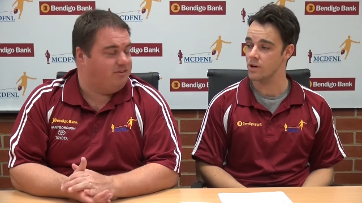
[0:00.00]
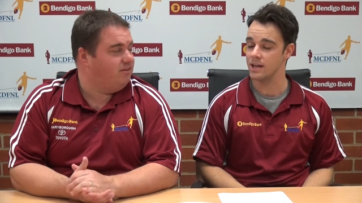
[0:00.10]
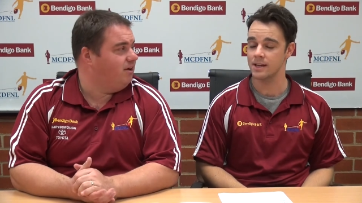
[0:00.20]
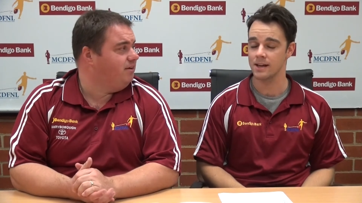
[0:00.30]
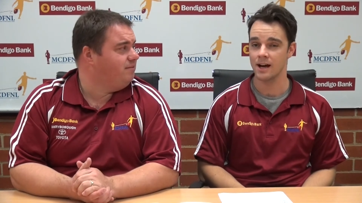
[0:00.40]
Speaker 1: the
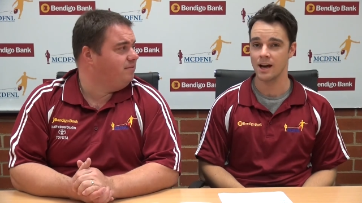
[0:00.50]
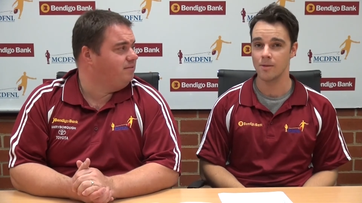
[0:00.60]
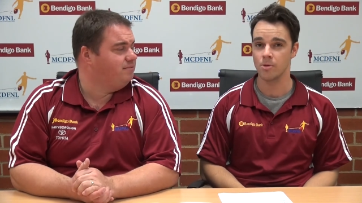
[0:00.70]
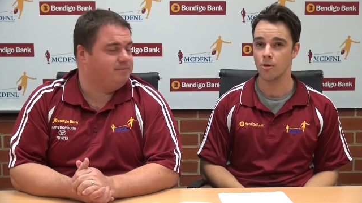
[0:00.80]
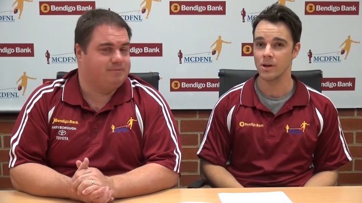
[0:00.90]
week, uh,
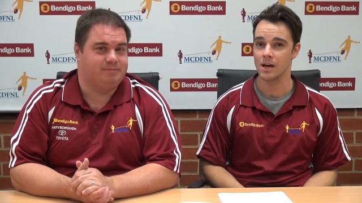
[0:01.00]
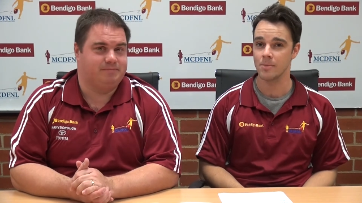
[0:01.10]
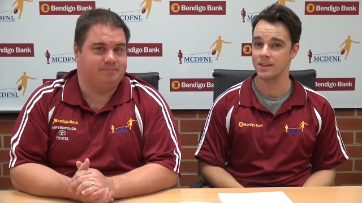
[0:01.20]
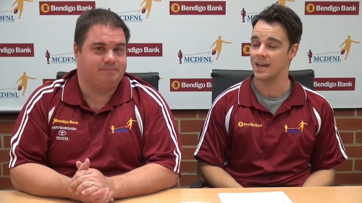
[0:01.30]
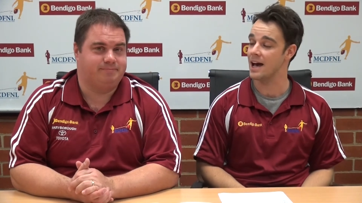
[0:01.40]
popping up
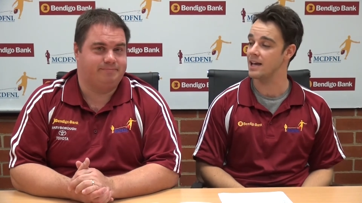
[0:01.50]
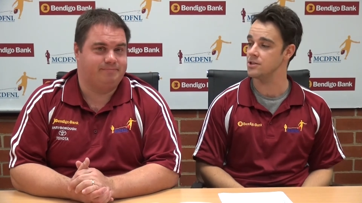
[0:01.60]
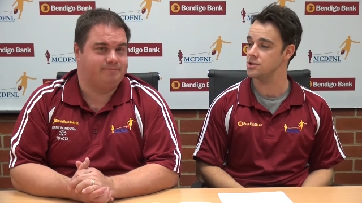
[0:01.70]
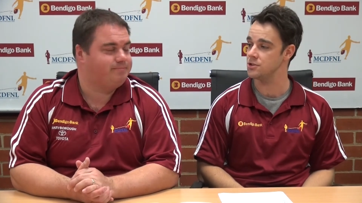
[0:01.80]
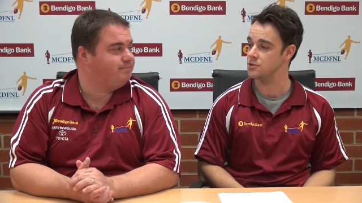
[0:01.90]
in the
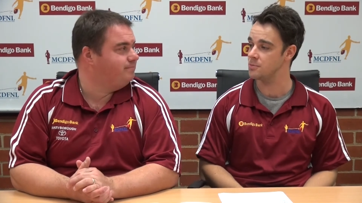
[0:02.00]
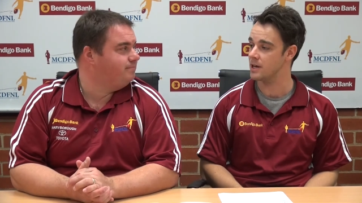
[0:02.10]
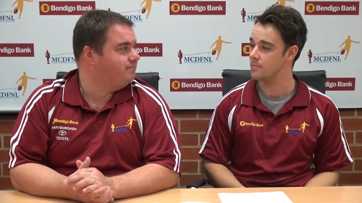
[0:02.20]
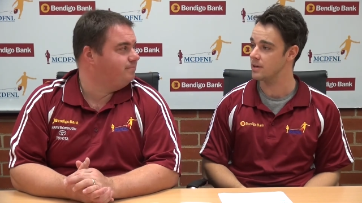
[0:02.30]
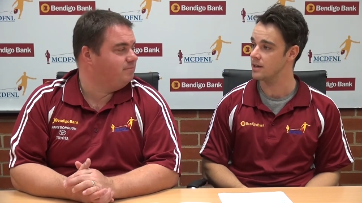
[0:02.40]
Age
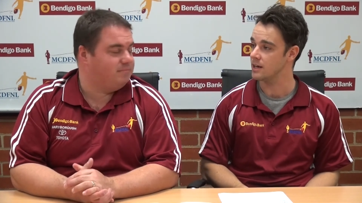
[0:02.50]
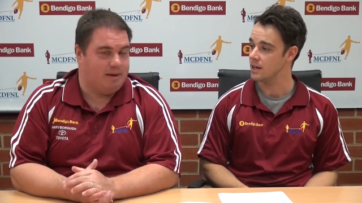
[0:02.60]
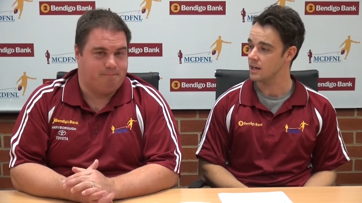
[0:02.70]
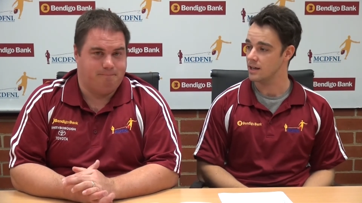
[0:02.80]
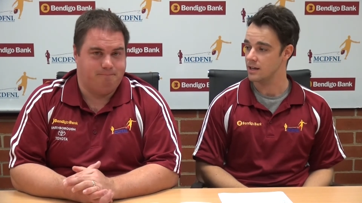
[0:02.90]
newspaper.
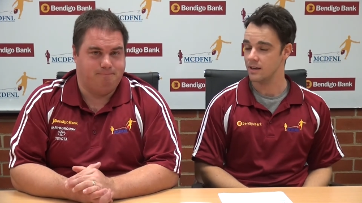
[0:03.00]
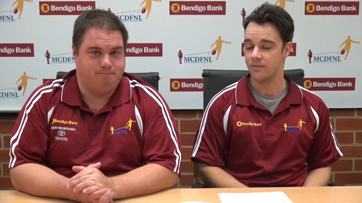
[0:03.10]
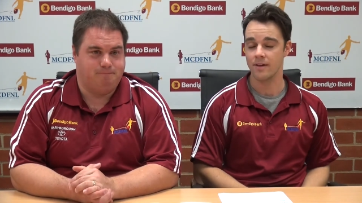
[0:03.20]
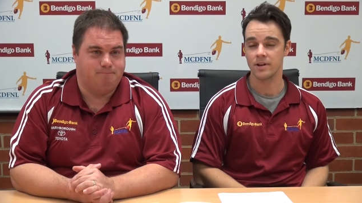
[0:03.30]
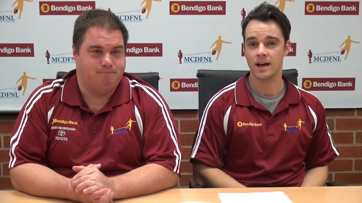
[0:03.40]
Yep. If
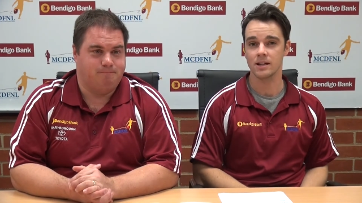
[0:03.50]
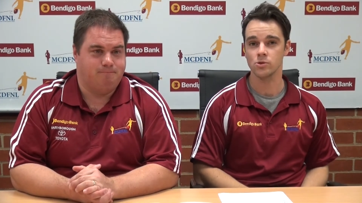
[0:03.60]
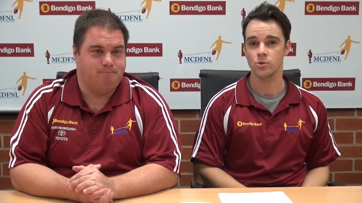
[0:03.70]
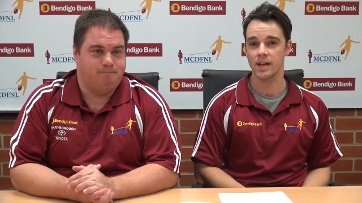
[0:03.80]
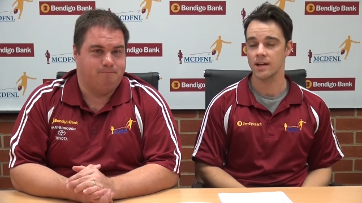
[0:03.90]
you haven't had a
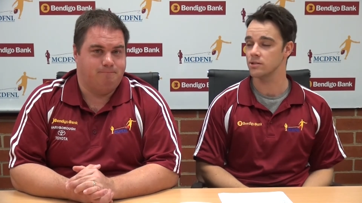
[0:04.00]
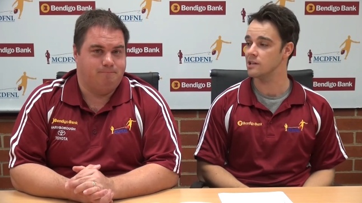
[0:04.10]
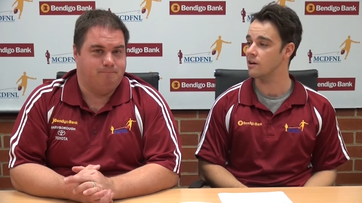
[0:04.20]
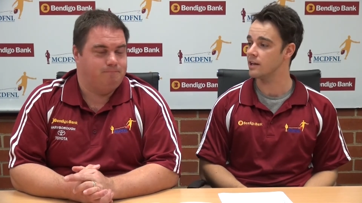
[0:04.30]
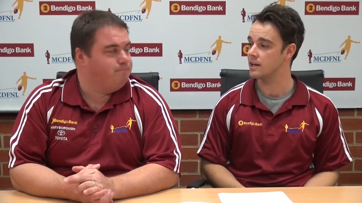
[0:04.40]
look, get
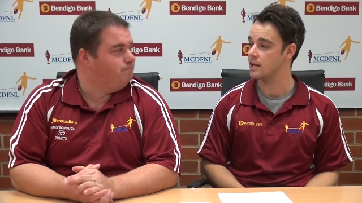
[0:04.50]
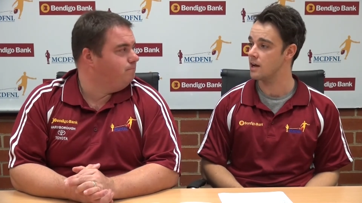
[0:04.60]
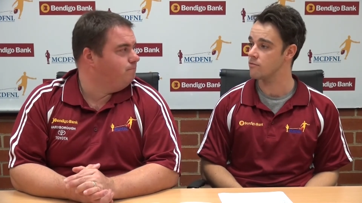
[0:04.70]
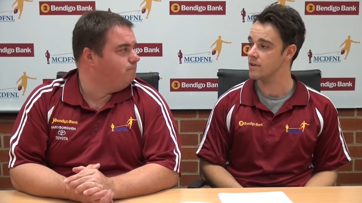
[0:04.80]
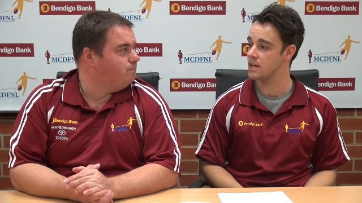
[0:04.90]
online and
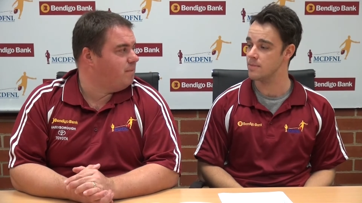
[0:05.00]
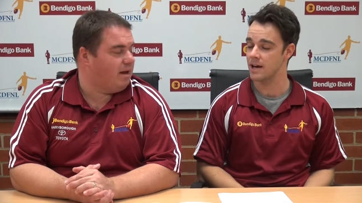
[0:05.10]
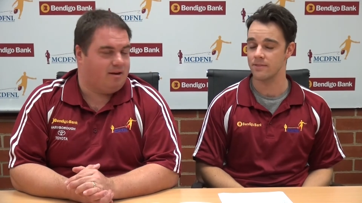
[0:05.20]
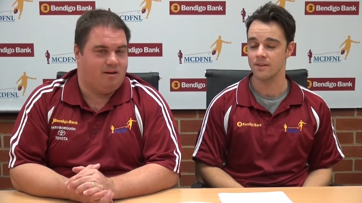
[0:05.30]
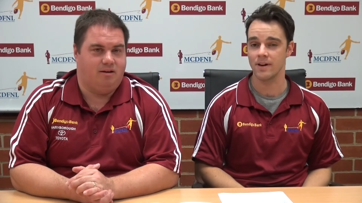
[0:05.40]
read
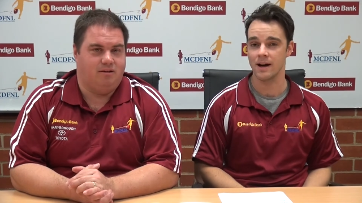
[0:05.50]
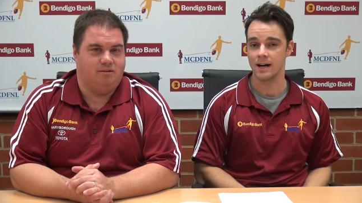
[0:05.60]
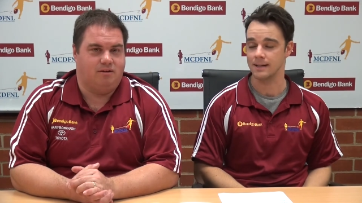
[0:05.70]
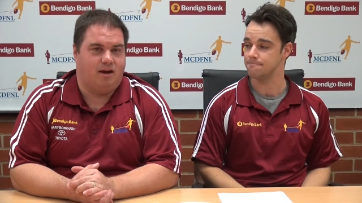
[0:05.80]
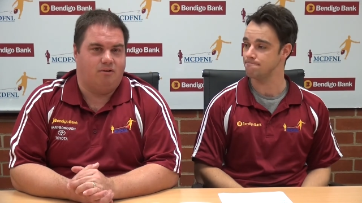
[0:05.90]
Speaker 2: about
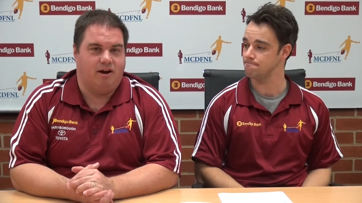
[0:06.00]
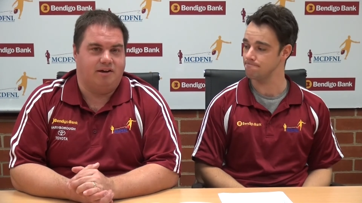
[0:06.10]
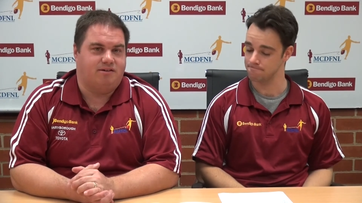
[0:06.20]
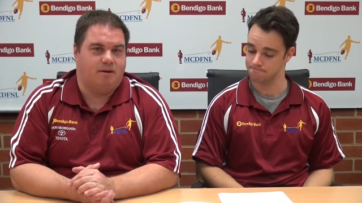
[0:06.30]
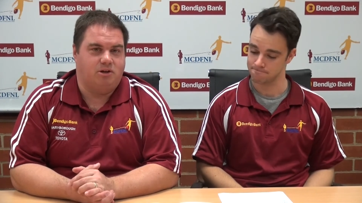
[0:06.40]
Navarre. Get around
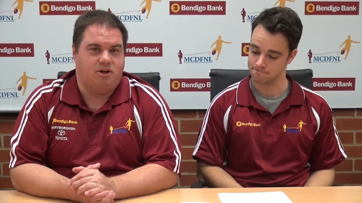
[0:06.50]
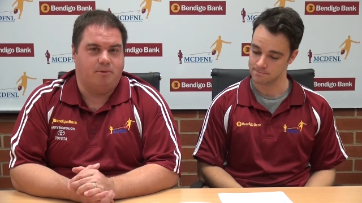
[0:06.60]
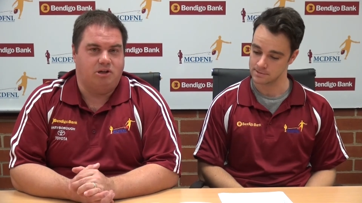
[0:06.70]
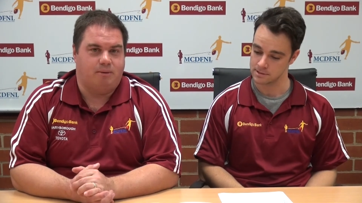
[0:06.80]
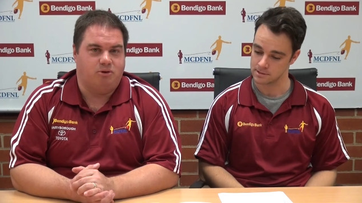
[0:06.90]
to
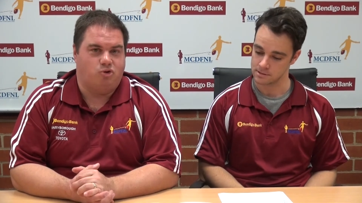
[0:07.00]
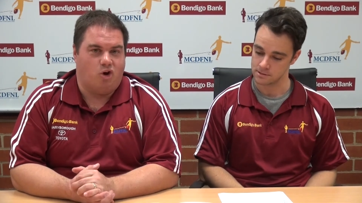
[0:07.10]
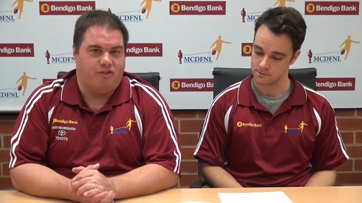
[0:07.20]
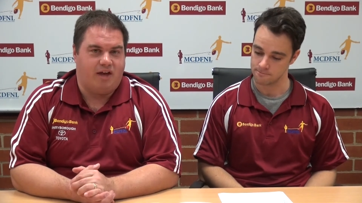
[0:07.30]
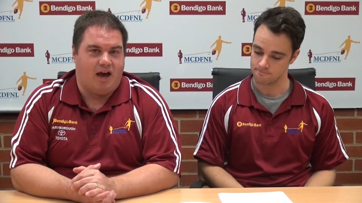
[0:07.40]

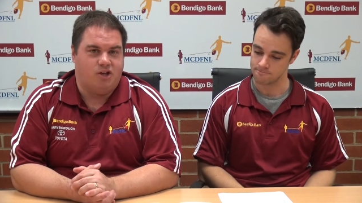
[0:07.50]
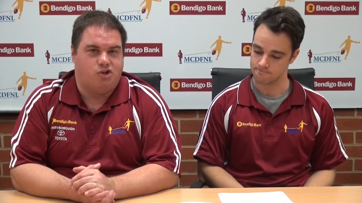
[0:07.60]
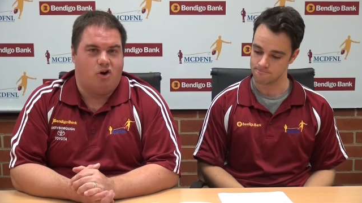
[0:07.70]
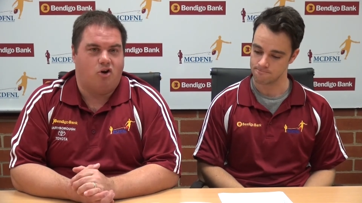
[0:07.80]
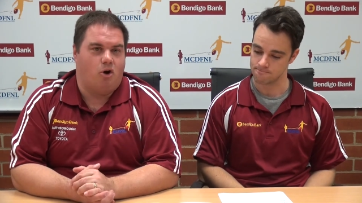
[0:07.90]

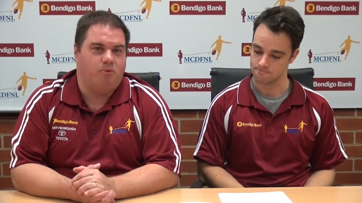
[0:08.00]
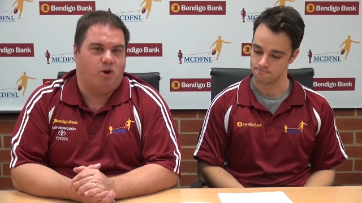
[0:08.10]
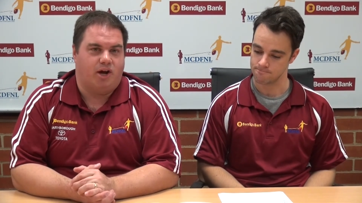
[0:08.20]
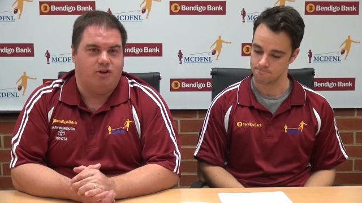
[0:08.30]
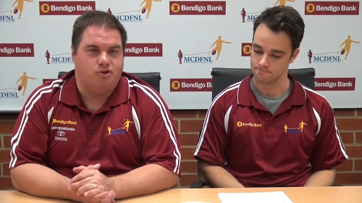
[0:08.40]

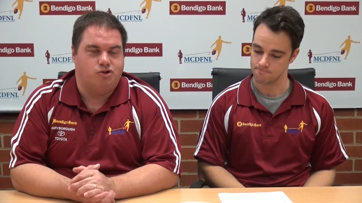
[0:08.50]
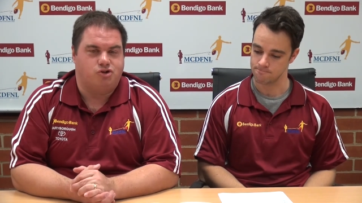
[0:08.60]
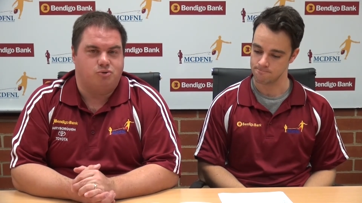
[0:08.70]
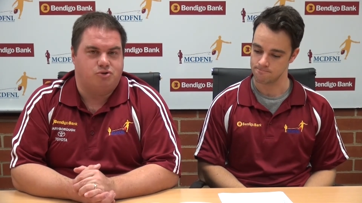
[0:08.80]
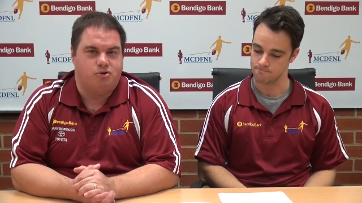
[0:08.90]
www.theage.com.au. Just
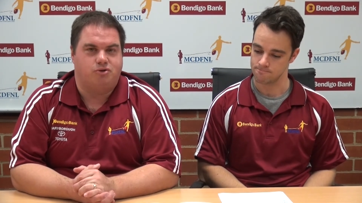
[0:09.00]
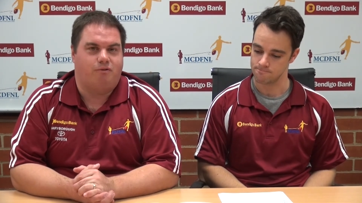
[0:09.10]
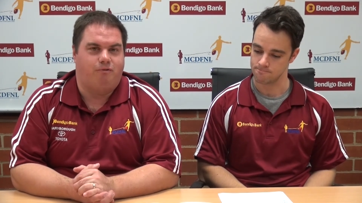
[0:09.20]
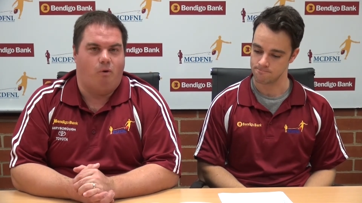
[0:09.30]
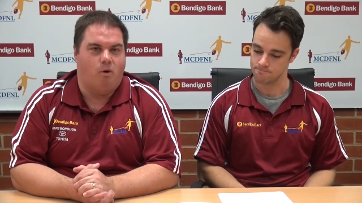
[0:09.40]
do a search
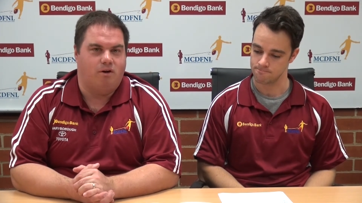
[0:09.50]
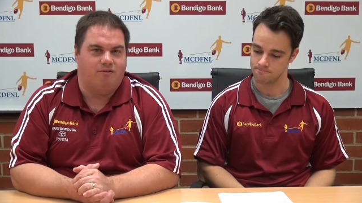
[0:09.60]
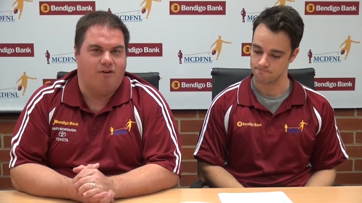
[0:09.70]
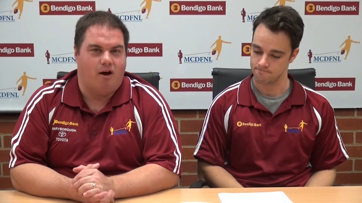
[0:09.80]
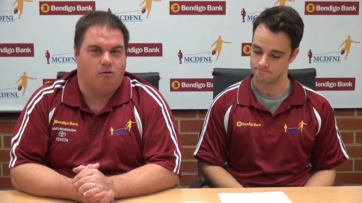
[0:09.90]
for
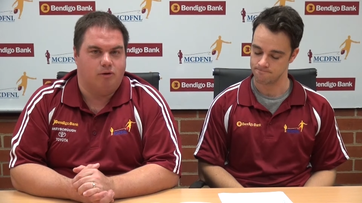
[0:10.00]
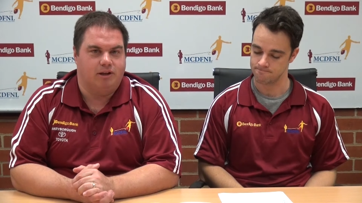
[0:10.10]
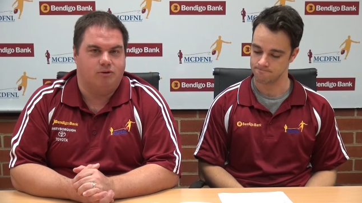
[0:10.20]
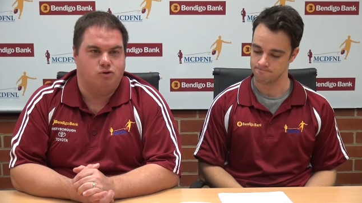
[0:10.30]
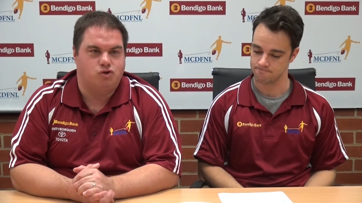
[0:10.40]
Navarre. A
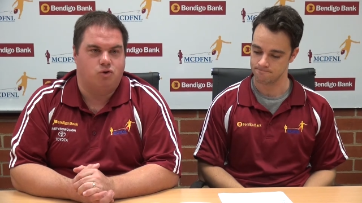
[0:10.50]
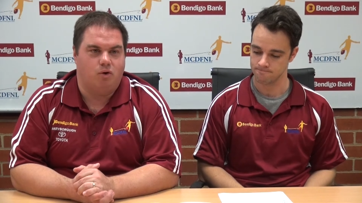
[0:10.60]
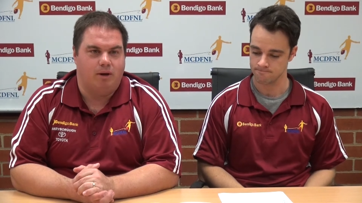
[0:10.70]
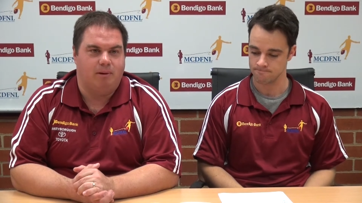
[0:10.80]
really good story